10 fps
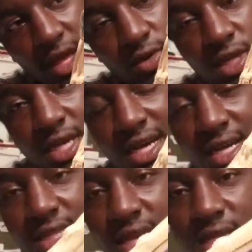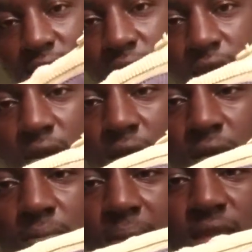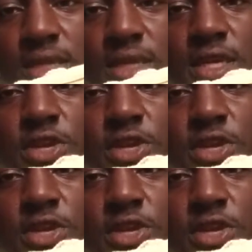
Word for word: it was a contest to basically